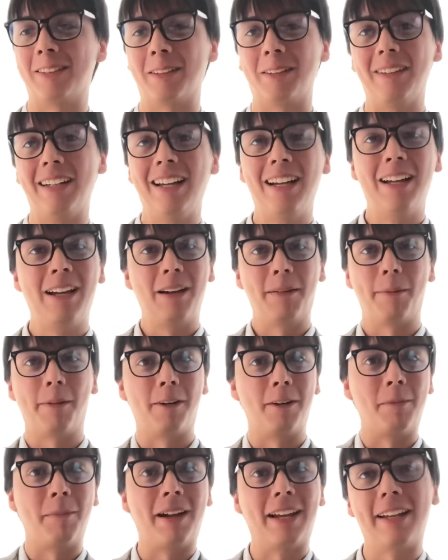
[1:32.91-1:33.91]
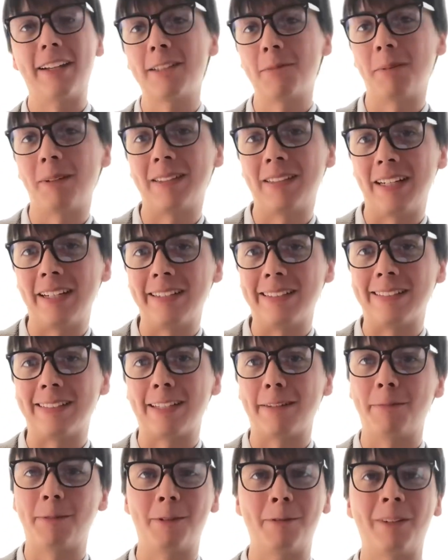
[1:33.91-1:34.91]
So my expectations
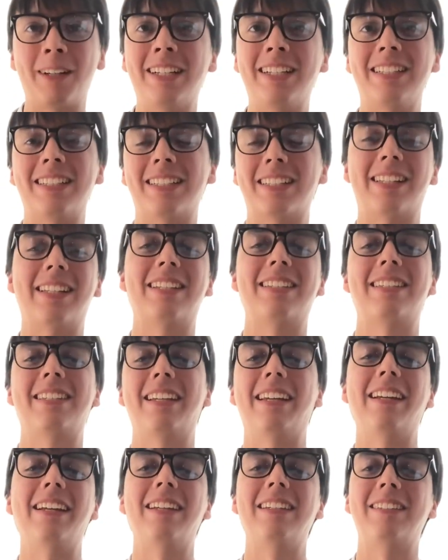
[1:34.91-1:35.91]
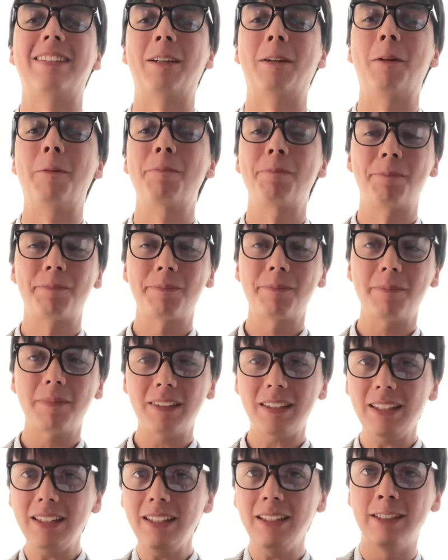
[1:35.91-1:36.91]
have been raised, let's say. So
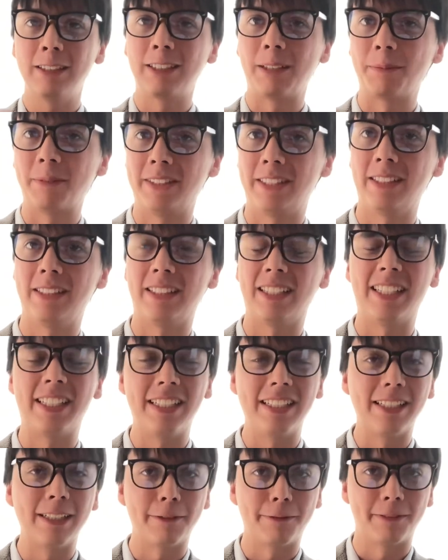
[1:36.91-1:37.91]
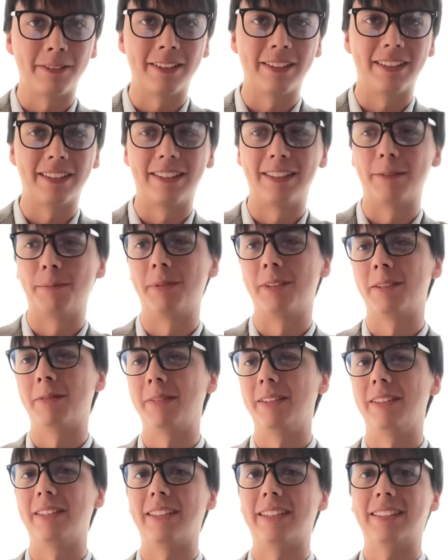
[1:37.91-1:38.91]
some key differences
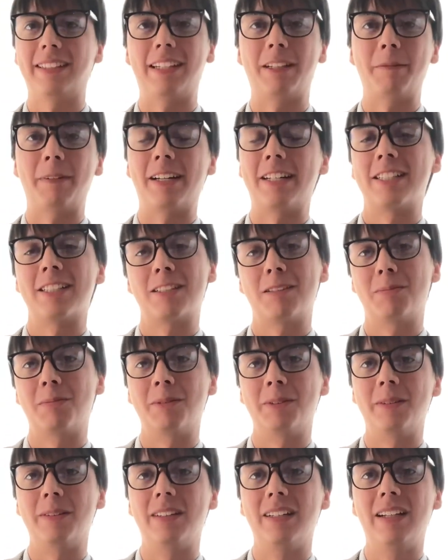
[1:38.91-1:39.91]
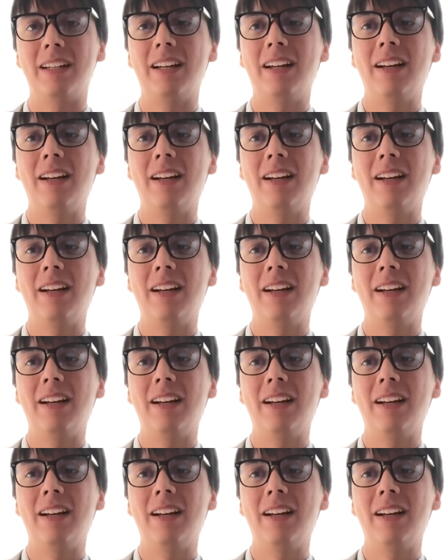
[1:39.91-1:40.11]
between this and Magic Spoon.